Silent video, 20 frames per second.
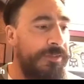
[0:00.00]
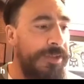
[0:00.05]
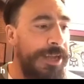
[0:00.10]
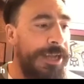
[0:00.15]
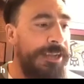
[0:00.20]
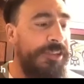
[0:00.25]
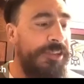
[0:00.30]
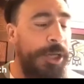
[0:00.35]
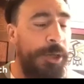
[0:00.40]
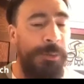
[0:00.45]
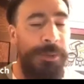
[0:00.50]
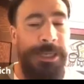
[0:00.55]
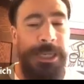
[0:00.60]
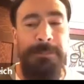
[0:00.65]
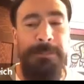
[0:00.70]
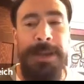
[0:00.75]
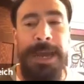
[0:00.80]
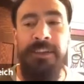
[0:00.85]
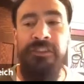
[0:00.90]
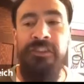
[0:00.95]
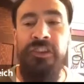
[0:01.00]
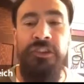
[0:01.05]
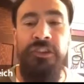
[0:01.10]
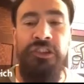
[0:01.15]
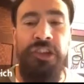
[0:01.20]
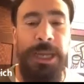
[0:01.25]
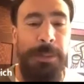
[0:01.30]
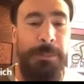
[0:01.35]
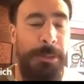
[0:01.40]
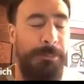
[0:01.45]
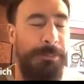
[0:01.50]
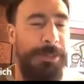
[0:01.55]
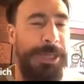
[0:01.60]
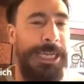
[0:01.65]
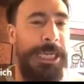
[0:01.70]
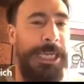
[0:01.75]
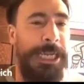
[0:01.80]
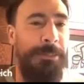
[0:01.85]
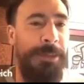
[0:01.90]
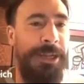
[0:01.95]
that's how we get past the shame and
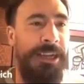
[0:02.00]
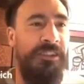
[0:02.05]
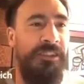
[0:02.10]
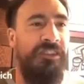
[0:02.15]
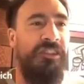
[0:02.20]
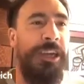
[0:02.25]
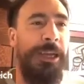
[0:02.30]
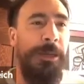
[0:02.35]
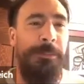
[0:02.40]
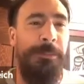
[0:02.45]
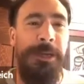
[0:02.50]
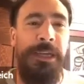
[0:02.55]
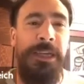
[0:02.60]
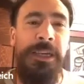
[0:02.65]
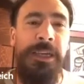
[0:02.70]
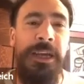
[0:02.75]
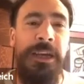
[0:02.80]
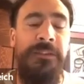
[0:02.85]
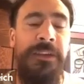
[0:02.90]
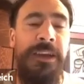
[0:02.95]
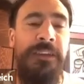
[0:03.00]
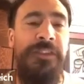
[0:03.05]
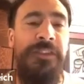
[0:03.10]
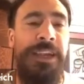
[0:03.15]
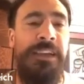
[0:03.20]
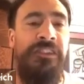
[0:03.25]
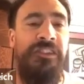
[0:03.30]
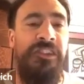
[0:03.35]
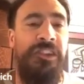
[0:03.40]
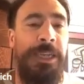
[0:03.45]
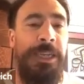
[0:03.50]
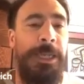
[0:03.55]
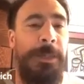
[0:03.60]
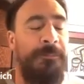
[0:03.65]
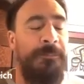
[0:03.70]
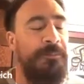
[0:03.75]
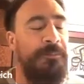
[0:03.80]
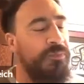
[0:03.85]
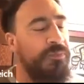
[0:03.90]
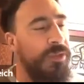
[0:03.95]
blame and the stigma of FASD mm
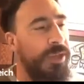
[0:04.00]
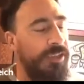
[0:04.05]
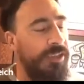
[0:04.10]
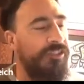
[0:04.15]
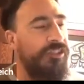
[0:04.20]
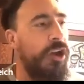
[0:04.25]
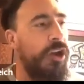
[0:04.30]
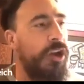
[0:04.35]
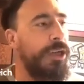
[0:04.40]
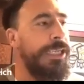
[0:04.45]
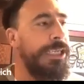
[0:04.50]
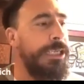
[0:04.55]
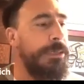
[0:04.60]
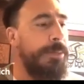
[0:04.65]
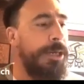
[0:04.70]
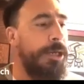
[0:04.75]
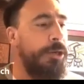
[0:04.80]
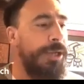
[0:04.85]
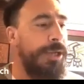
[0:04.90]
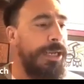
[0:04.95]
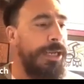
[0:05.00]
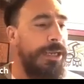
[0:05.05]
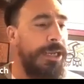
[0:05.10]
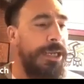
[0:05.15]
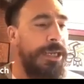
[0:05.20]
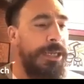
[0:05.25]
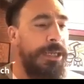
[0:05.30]
-hmm. is talking about it.